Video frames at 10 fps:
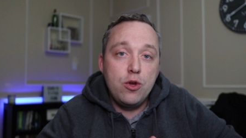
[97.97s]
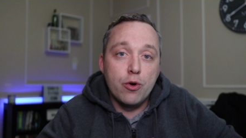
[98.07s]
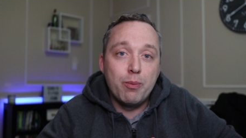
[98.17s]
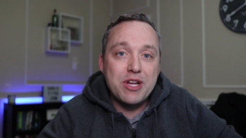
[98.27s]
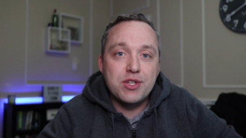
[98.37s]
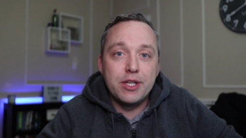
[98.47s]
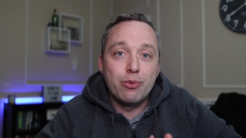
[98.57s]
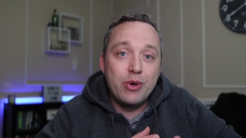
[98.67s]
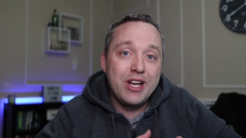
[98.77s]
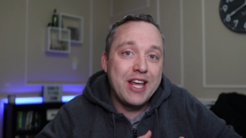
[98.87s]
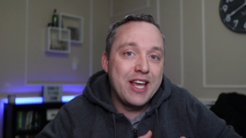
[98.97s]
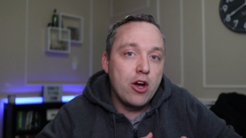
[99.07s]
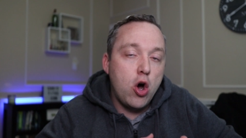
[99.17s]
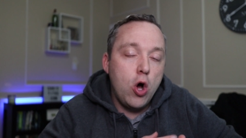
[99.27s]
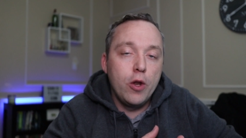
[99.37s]
you're basically
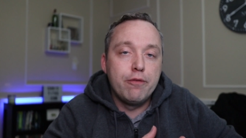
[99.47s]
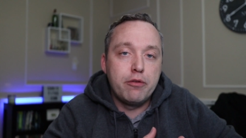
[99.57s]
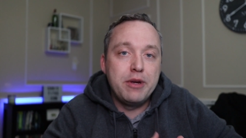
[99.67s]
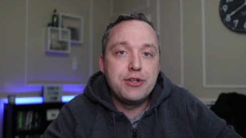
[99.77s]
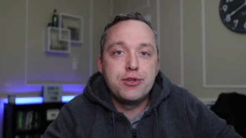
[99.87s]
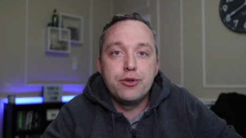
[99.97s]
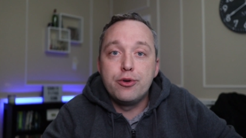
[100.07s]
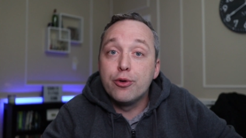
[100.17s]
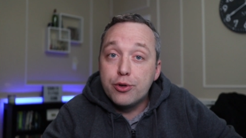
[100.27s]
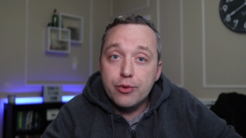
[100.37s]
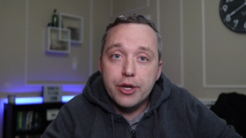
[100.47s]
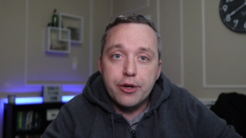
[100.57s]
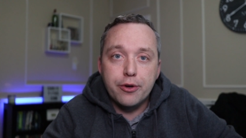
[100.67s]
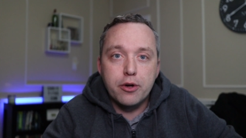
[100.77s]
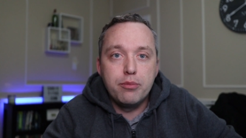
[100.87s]
relaying all information you're doing
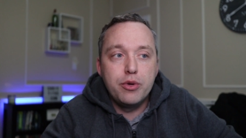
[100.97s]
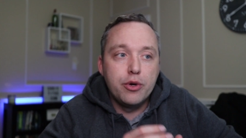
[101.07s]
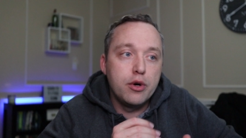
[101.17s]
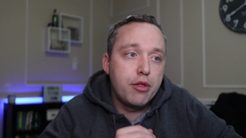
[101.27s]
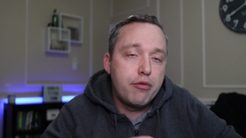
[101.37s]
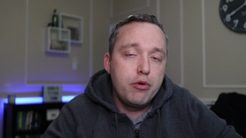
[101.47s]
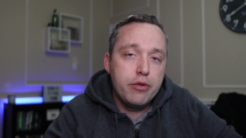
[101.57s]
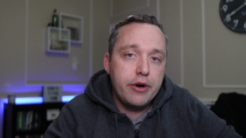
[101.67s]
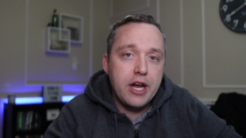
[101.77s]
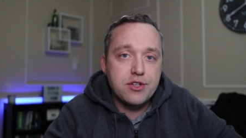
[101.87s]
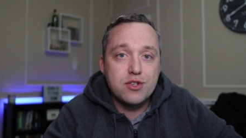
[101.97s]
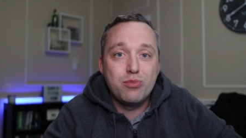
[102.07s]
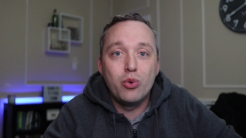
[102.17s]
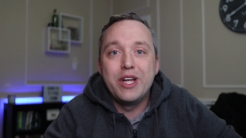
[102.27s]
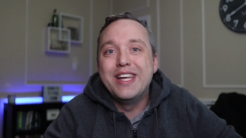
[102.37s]
on your computer through their access
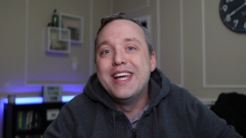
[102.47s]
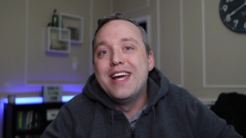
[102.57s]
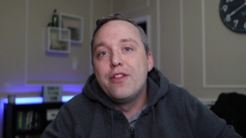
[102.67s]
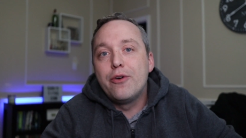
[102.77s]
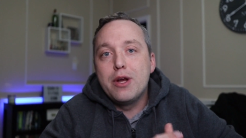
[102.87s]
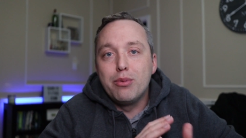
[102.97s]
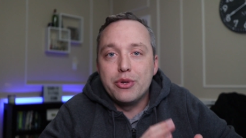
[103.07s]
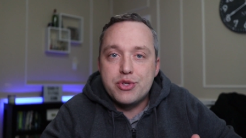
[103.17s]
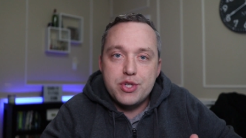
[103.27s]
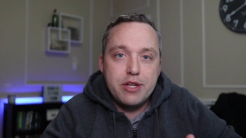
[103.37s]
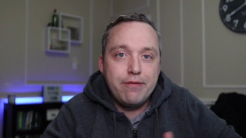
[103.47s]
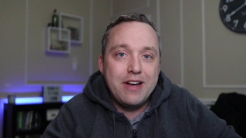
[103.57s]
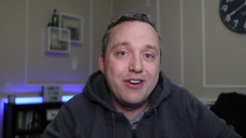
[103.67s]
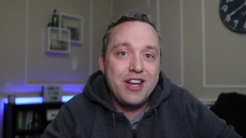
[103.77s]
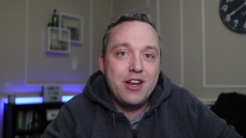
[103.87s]
point. They're able to sniff
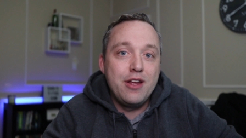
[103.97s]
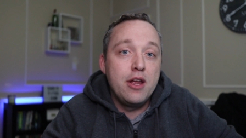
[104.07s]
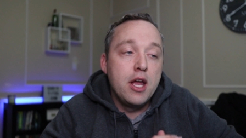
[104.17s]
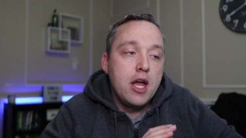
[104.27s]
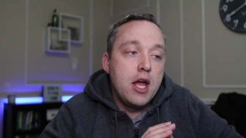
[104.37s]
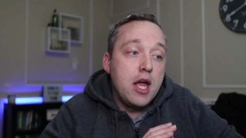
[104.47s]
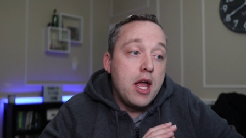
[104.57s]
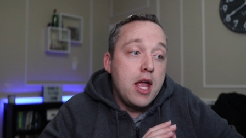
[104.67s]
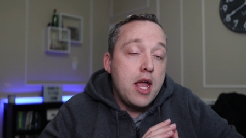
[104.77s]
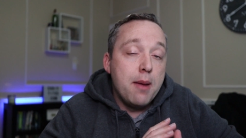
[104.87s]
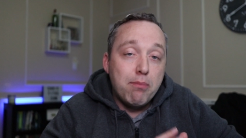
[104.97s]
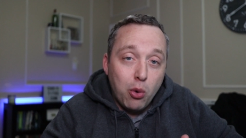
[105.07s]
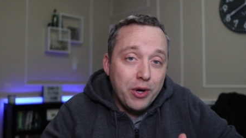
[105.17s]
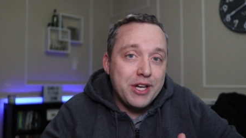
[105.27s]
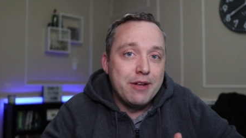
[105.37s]
out any
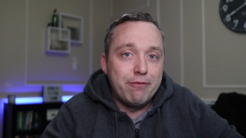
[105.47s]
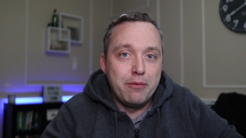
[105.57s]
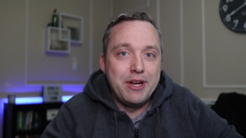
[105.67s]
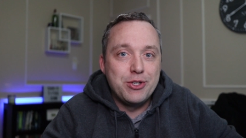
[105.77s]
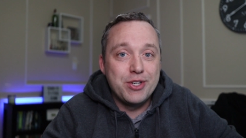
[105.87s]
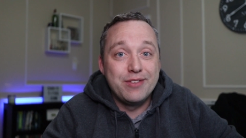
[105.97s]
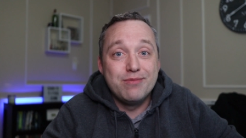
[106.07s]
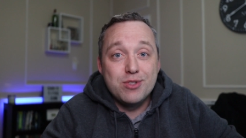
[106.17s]
important information,